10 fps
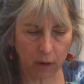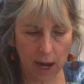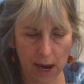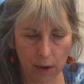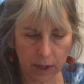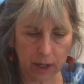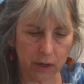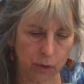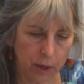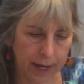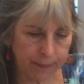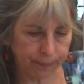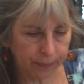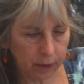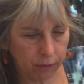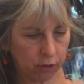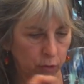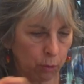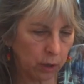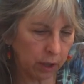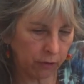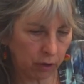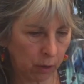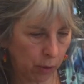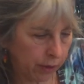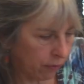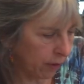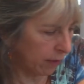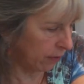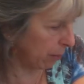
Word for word: So how did he do that? The first one we're going to start with is a very